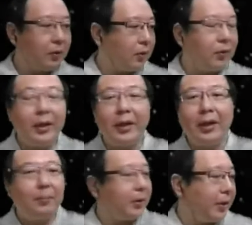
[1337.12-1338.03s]
Okay,
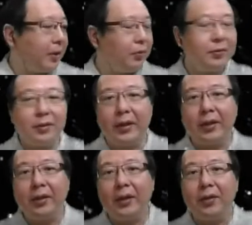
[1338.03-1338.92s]
how about I use
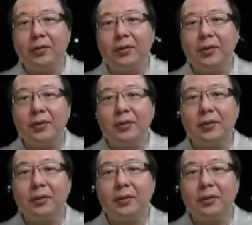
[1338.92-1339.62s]
this